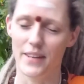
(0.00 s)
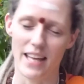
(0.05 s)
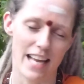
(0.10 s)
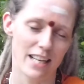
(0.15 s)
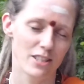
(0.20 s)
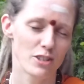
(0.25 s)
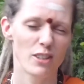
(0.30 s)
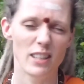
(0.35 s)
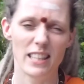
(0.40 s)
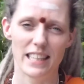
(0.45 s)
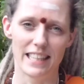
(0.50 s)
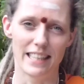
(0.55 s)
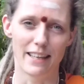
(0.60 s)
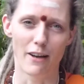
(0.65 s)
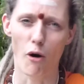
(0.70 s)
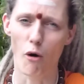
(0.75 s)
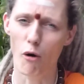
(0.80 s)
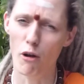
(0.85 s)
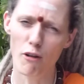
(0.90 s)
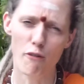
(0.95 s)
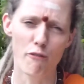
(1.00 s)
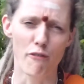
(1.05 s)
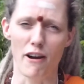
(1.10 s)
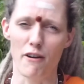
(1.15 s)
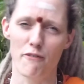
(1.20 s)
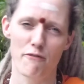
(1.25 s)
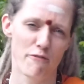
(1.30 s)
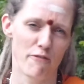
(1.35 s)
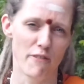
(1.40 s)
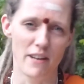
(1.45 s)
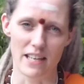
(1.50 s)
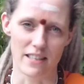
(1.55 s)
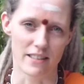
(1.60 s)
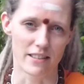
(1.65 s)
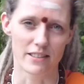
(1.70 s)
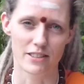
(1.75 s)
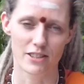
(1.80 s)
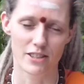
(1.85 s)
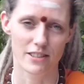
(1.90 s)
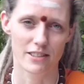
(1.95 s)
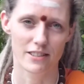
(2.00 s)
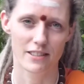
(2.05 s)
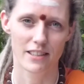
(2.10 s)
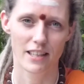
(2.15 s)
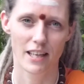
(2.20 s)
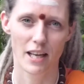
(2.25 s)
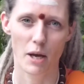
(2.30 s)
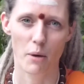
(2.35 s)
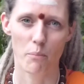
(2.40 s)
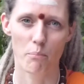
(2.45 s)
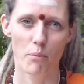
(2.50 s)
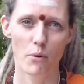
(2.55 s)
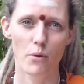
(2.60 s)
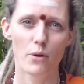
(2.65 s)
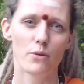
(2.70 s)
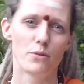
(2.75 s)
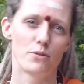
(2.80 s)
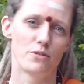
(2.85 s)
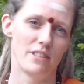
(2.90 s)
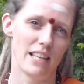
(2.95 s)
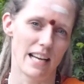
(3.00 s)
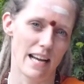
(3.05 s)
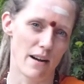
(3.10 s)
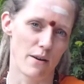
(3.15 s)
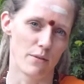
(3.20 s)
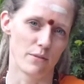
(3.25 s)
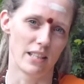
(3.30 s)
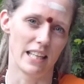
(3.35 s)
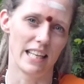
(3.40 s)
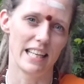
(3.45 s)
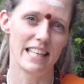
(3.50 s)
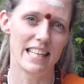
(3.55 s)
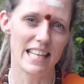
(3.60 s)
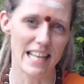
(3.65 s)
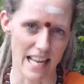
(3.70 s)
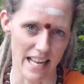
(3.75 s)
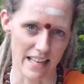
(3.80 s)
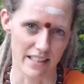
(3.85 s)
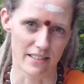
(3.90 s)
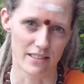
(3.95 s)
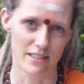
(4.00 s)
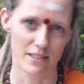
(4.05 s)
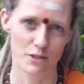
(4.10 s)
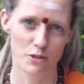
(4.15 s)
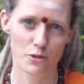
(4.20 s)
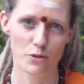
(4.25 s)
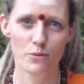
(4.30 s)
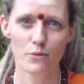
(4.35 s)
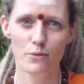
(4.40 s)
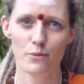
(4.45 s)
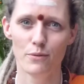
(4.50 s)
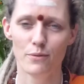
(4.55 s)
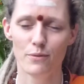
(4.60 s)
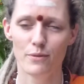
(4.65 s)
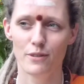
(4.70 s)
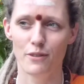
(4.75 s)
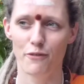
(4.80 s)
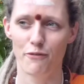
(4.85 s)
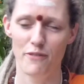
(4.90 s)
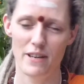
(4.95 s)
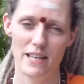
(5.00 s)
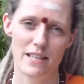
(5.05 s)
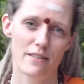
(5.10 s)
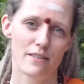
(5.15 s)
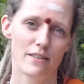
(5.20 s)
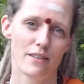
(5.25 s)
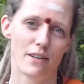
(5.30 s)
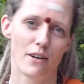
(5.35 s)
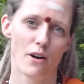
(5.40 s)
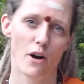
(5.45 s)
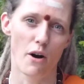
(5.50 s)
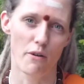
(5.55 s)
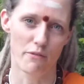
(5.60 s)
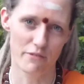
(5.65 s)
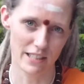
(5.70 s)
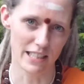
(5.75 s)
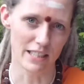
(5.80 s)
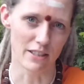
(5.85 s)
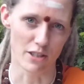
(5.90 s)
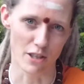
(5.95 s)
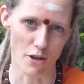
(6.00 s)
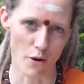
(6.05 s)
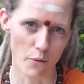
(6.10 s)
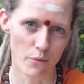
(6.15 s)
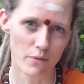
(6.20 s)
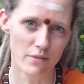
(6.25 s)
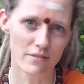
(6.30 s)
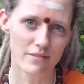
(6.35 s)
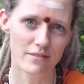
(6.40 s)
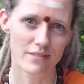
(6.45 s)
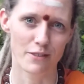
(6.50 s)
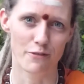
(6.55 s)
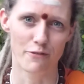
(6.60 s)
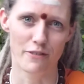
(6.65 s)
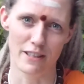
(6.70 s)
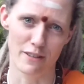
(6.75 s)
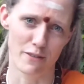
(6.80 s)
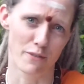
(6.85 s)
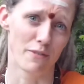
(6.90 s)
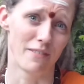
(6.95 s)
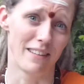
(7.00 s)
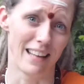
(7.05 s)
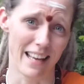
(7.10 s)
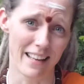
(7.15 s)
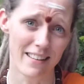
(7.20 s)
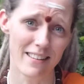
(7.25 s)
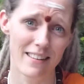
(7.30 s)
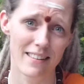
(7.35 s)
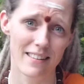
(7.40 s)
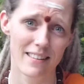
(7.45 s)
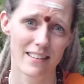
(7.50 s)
Actually, all of our fears boil down, in the end, to the fear of the unknown, the fear of death.